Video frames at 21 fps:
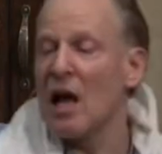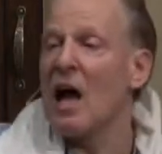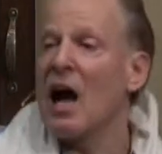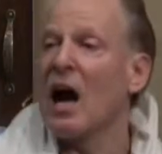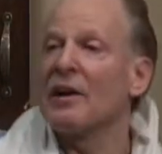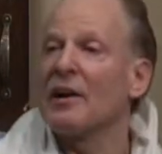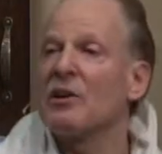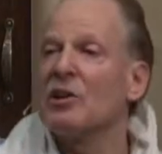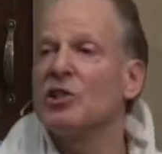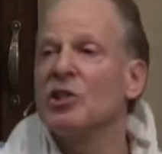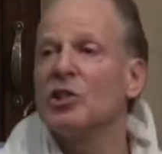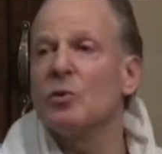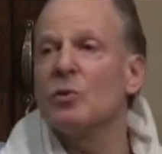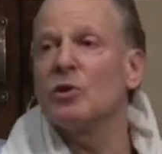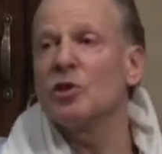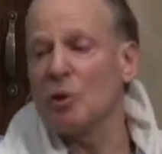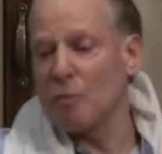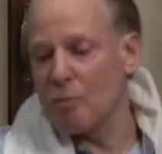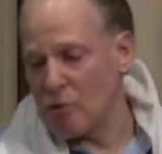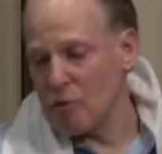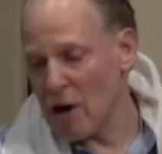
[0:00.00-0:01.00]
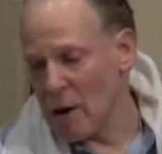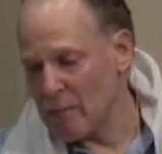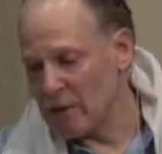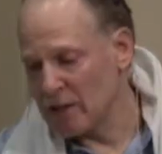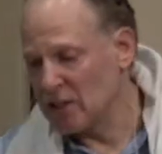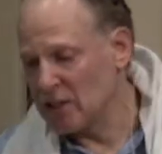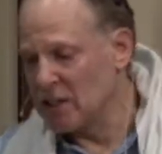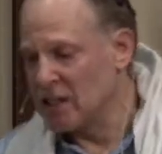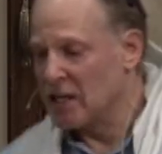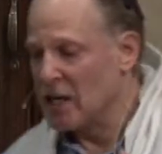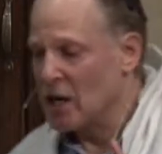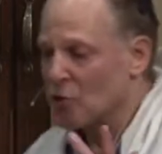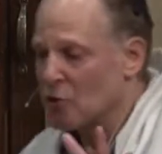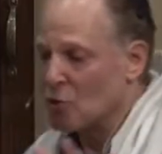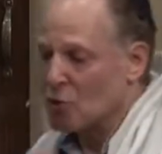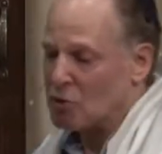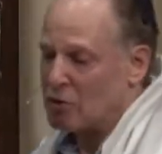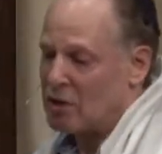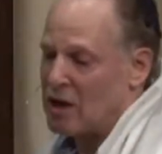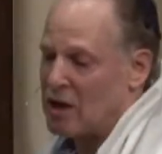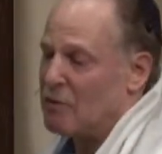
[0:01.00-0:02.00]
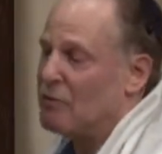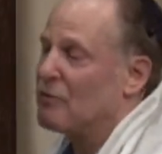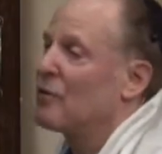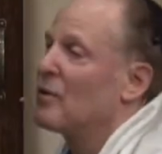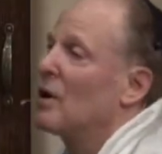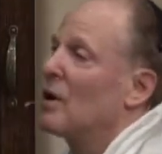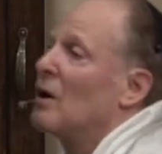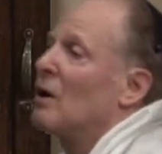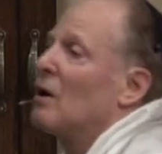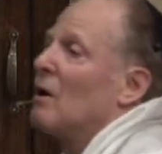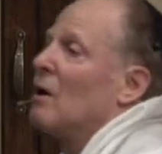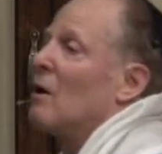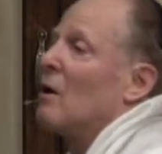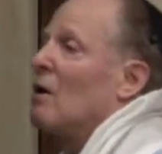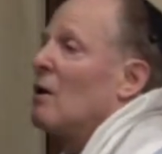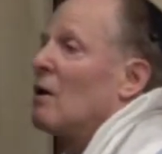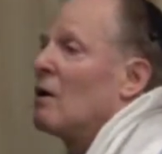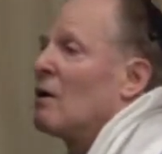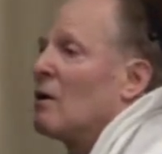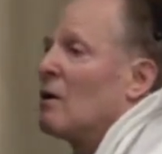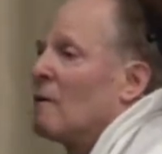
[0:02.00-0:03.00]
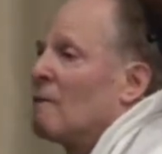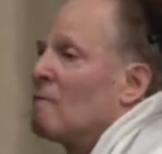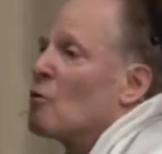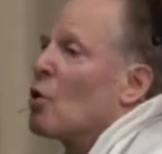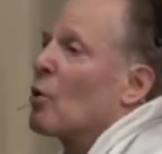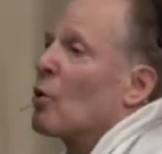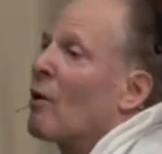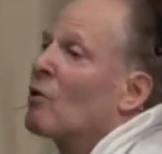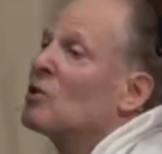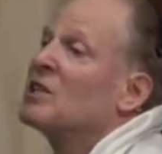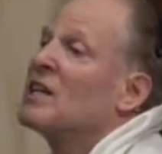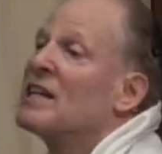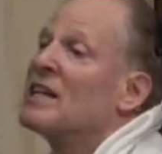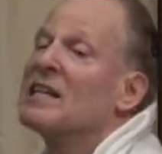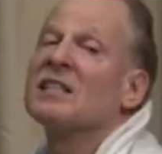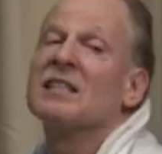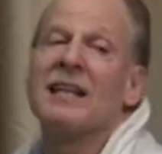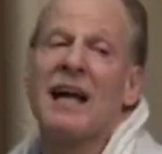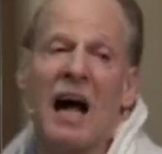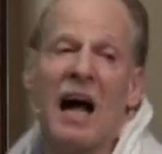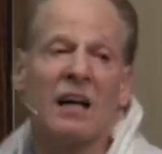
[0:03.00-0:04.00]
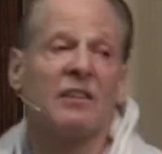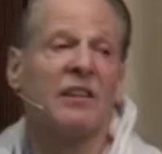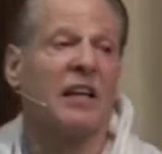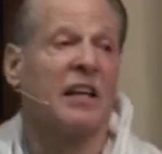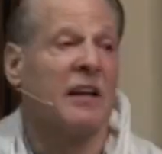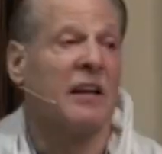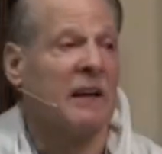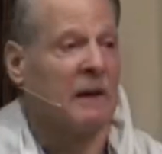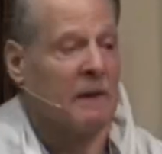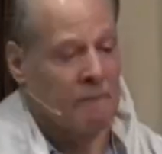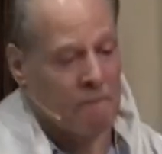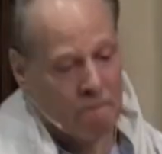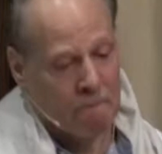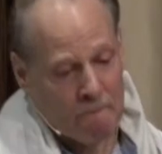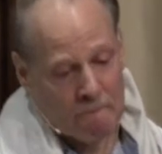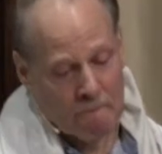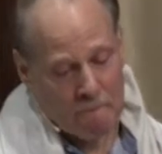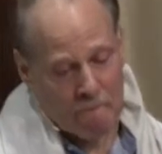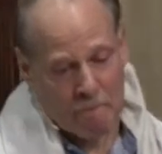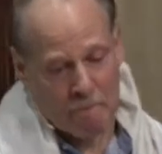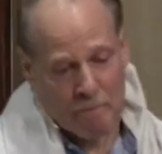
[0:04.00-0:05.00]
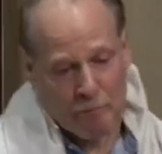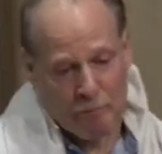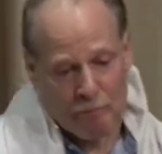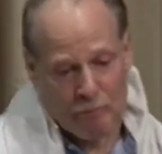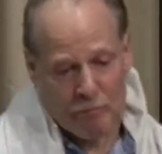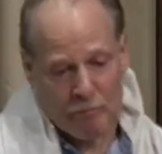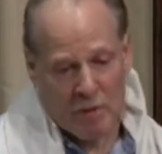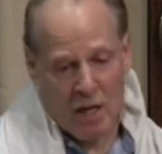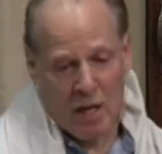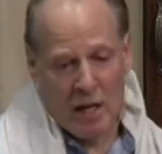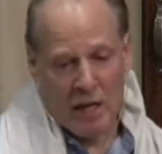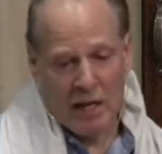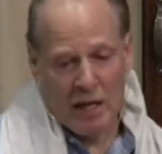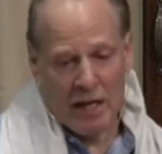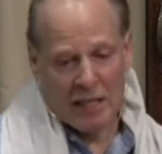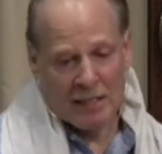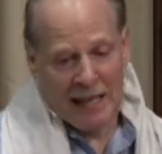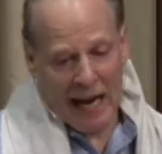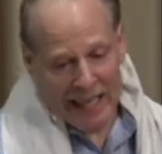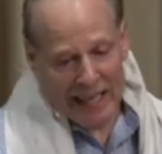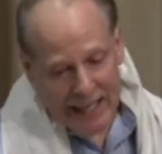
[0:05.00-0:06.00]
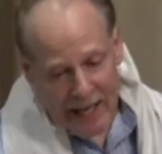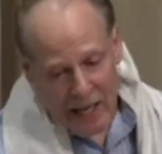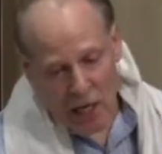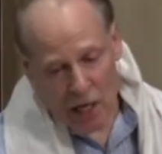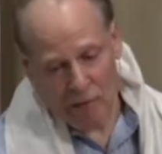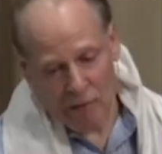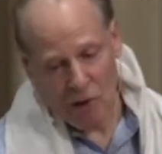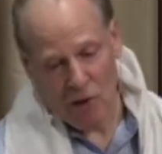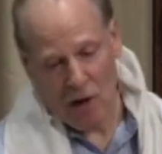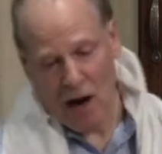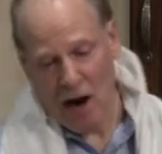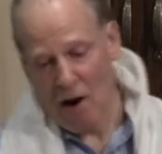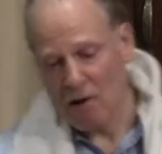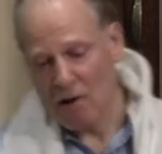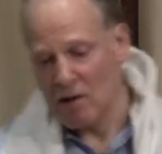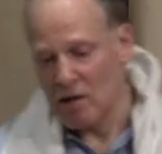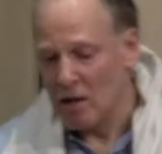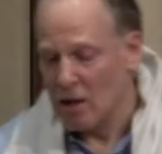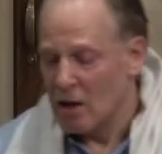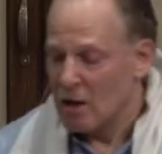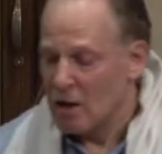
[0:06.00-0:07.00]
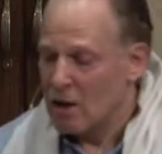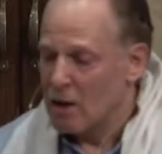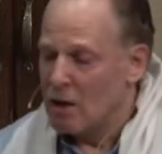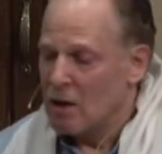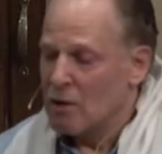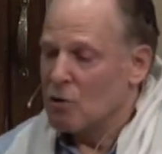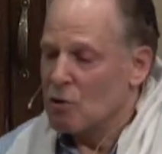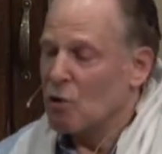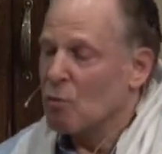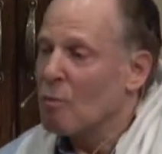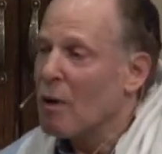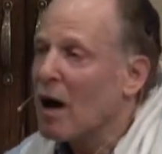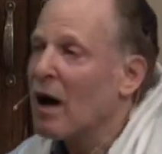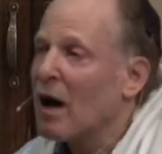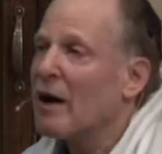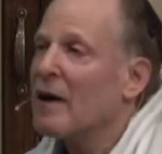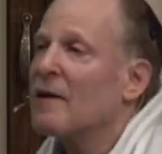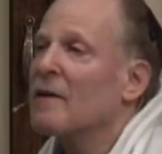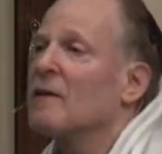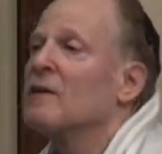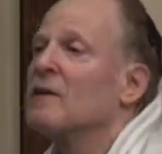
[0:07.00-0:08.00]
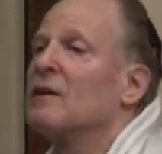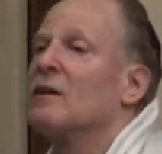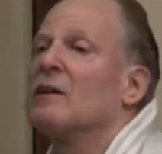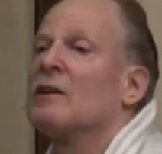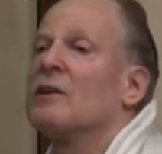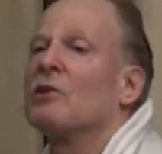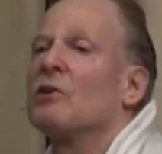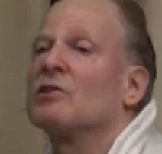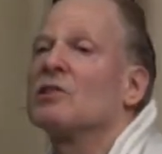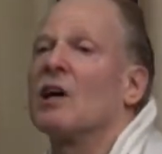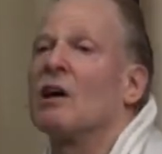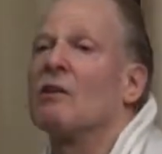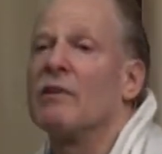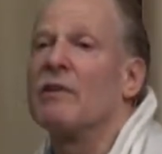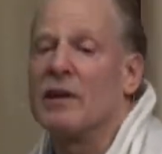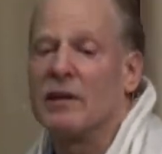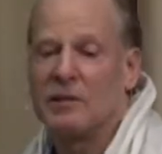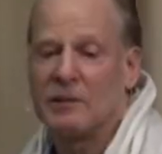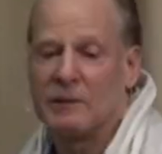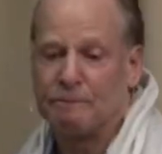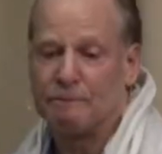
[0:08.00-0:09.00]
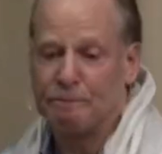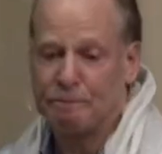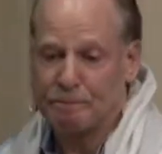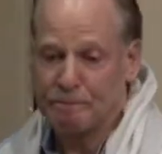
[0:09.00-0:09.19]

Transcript: on Yeshua's supremacy in your life, or else he is not the king. He's not king of your heart, your mind, your salvation.